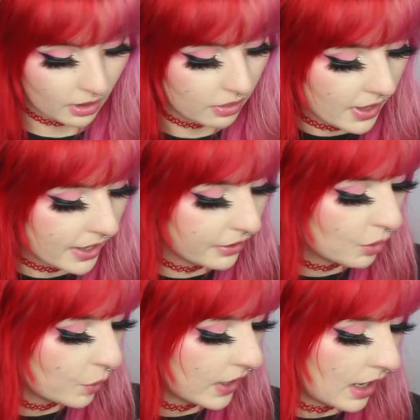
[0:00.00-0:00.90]

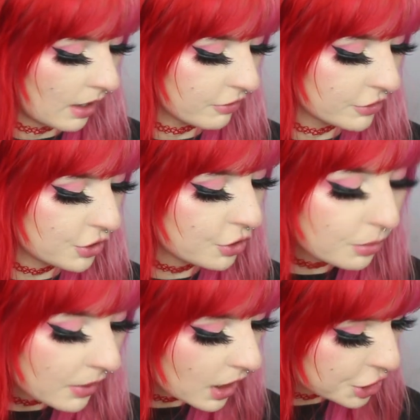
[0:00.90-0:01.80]
Then we have
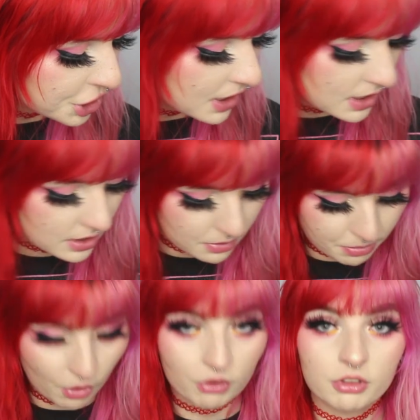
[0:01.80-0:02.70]
two blushes.
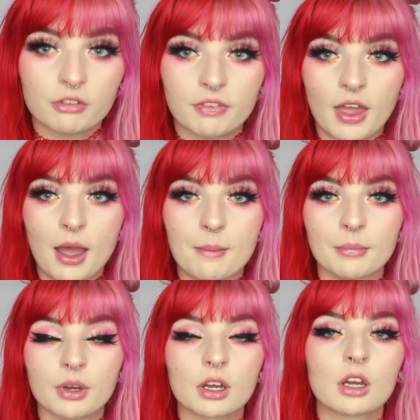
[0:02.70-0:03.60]
Both of
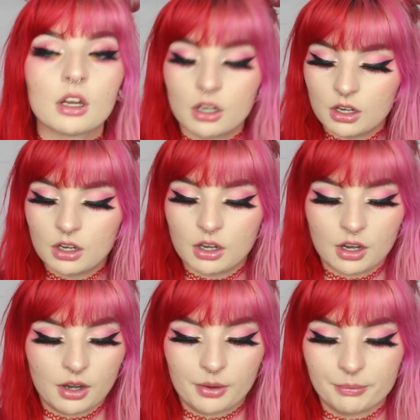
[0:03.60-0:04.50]
them
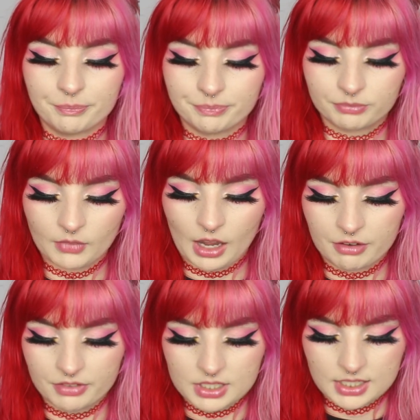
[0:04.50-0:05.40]

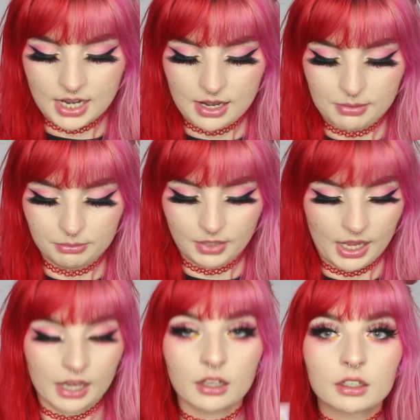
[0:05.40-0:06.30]
have the same
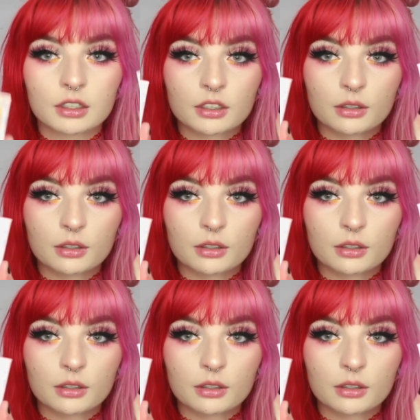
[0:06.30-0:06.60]
like